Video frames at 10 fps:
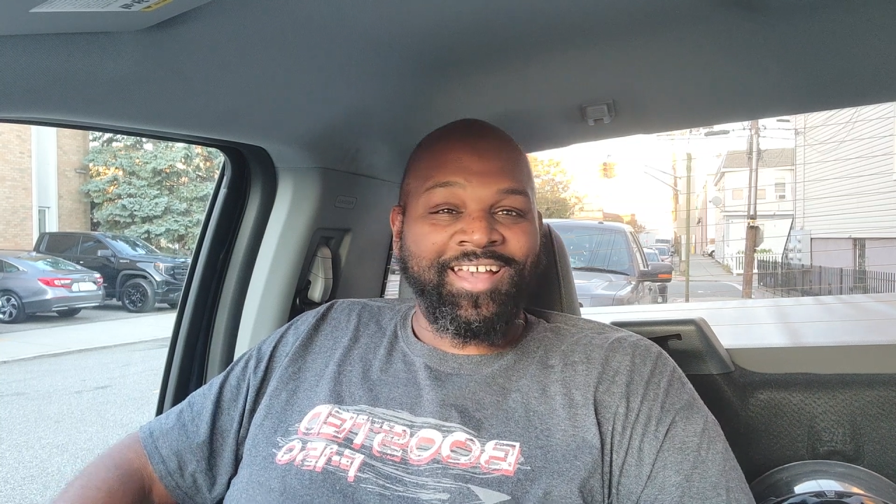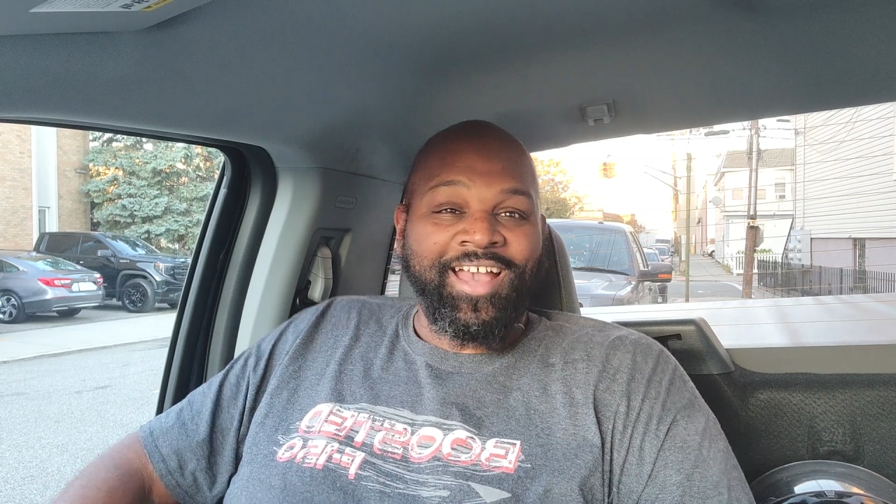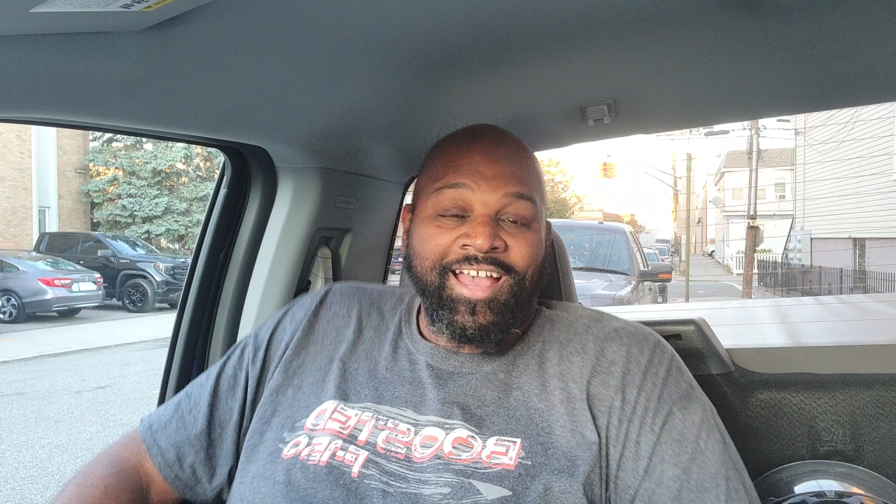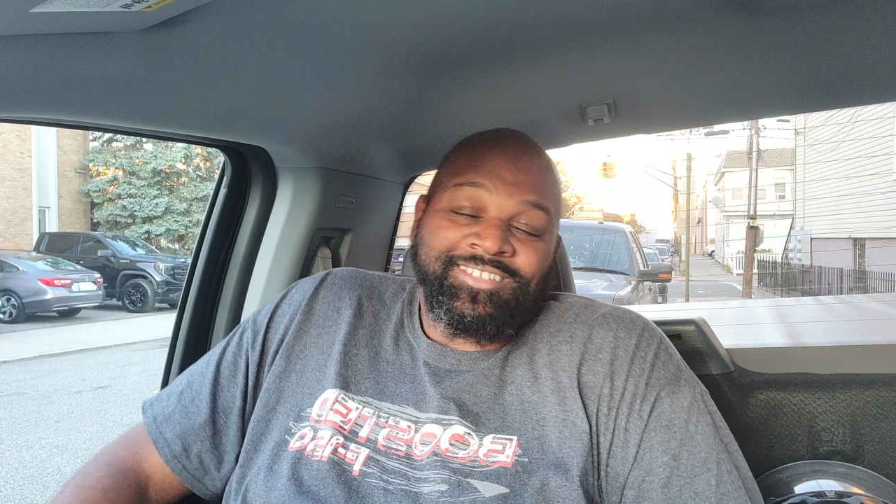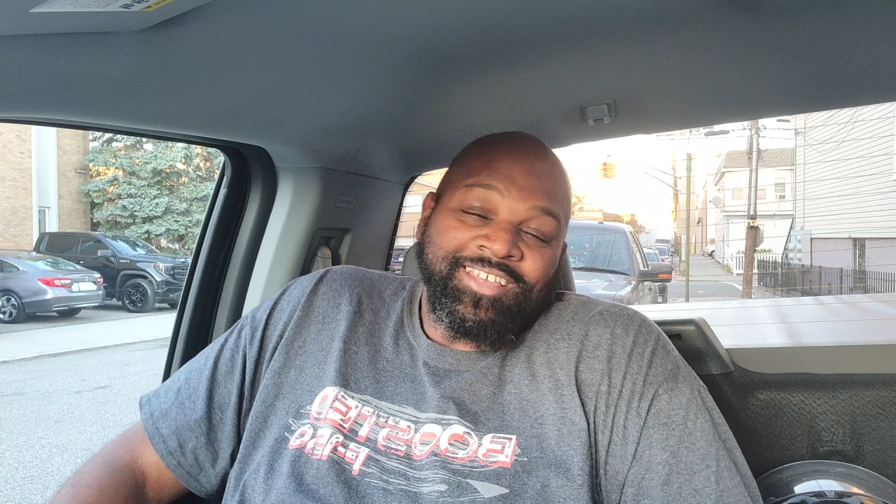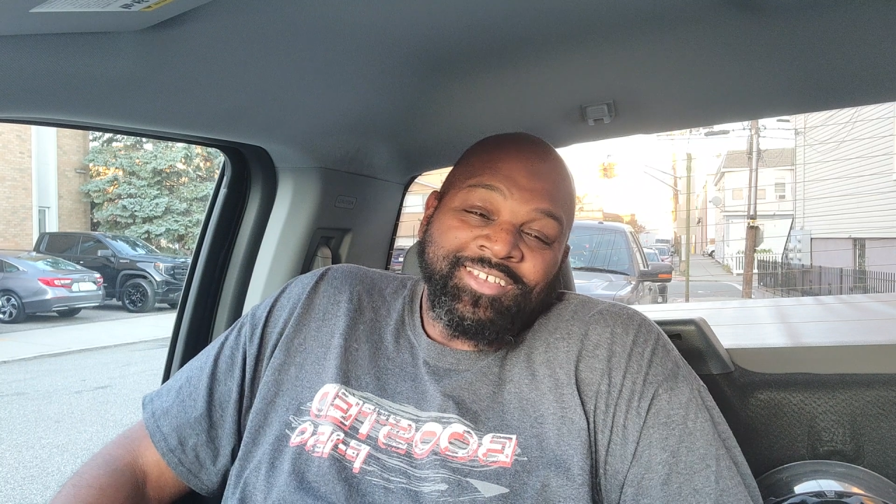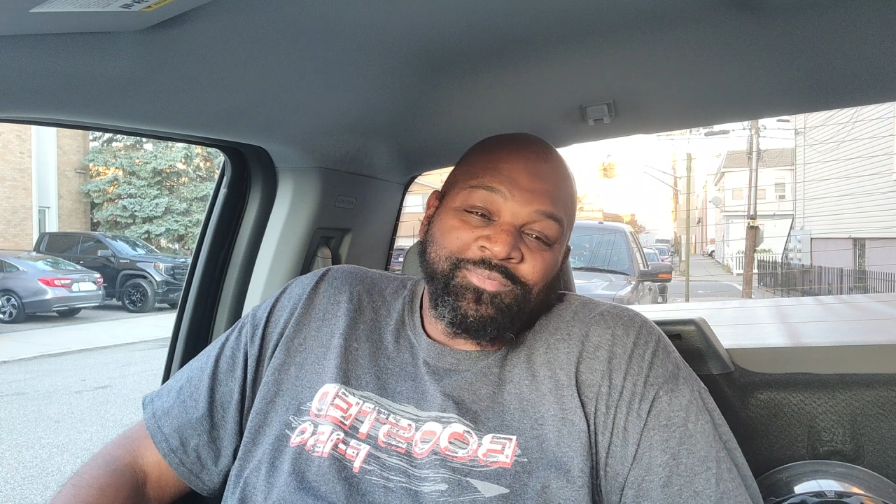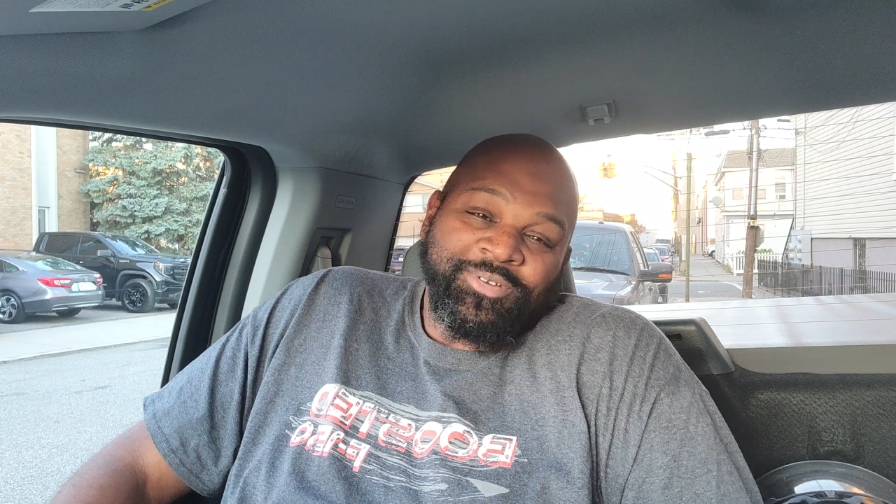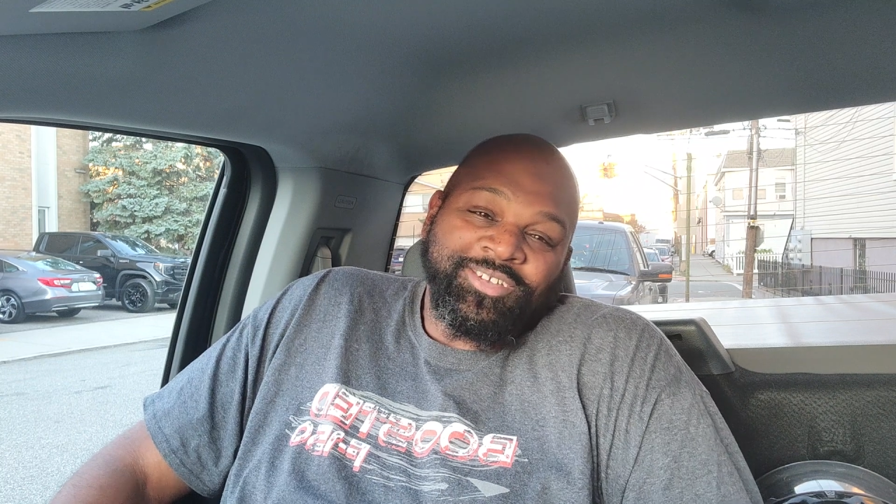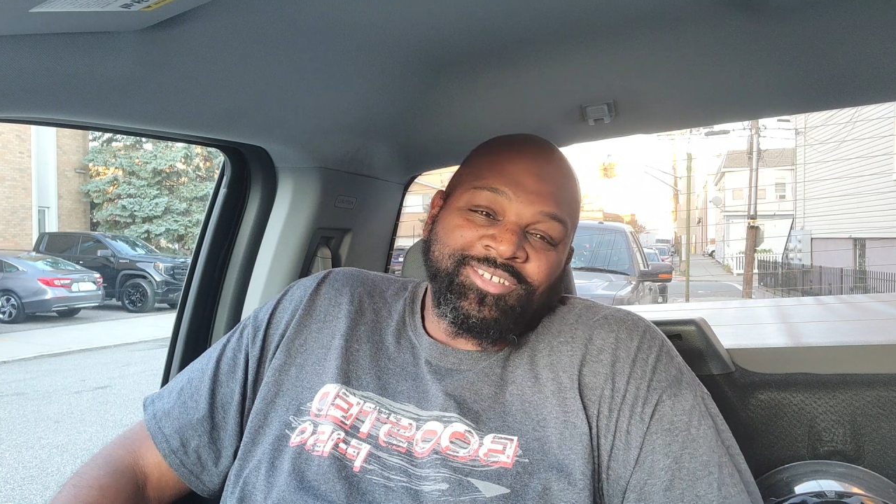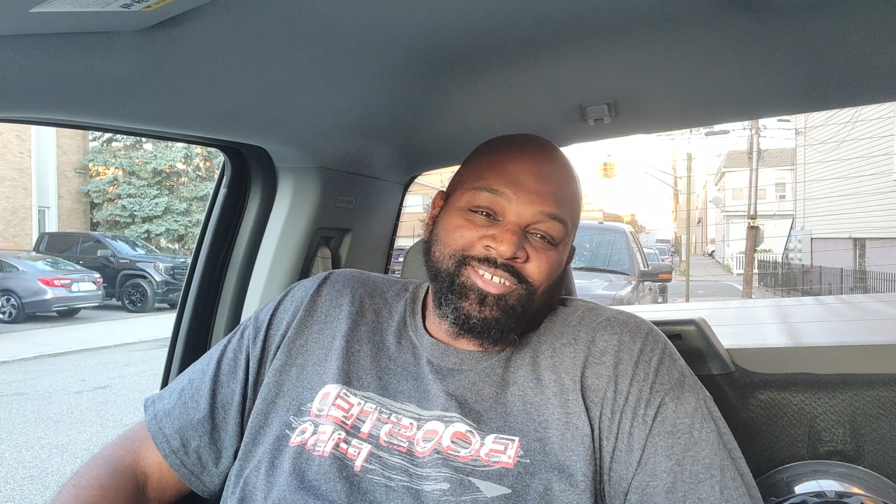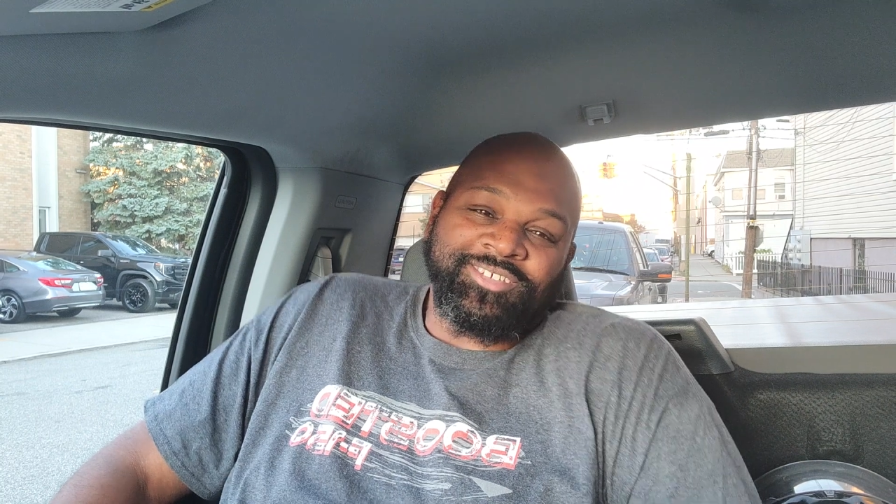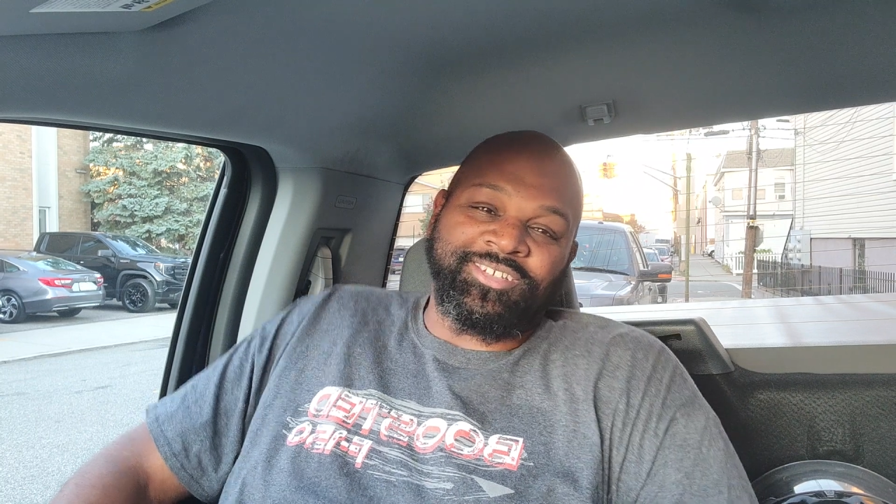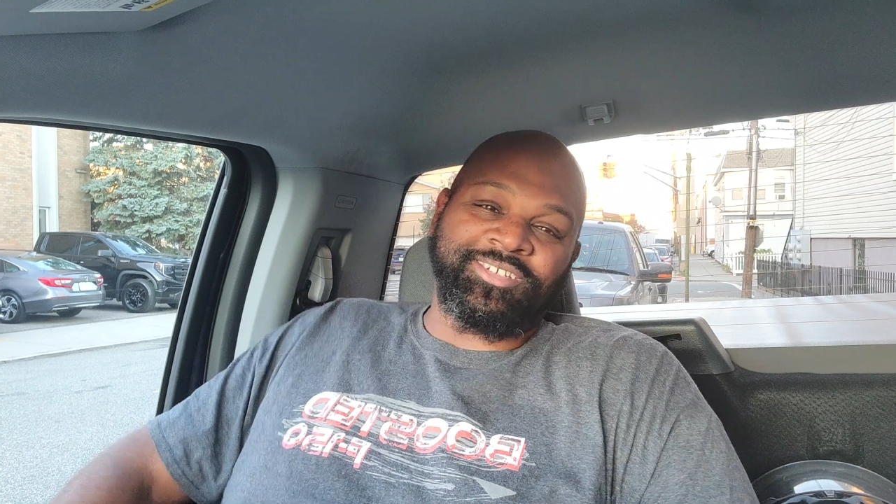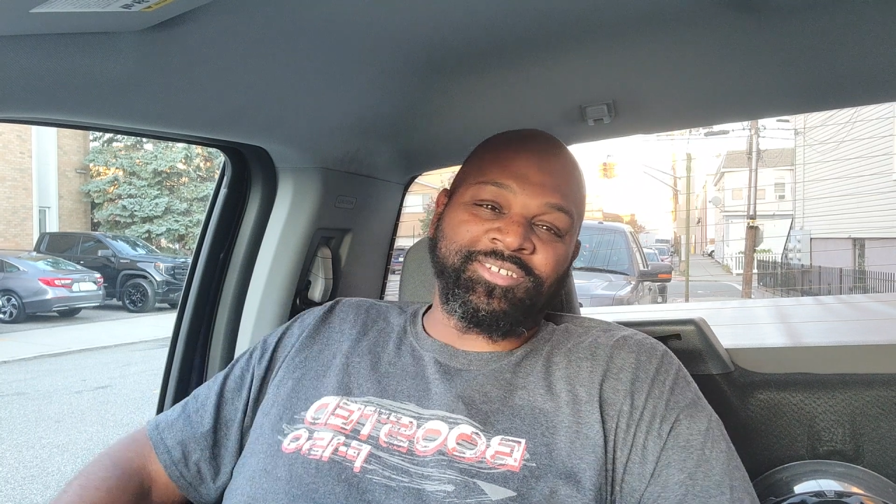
I'd say it's pretty consistent.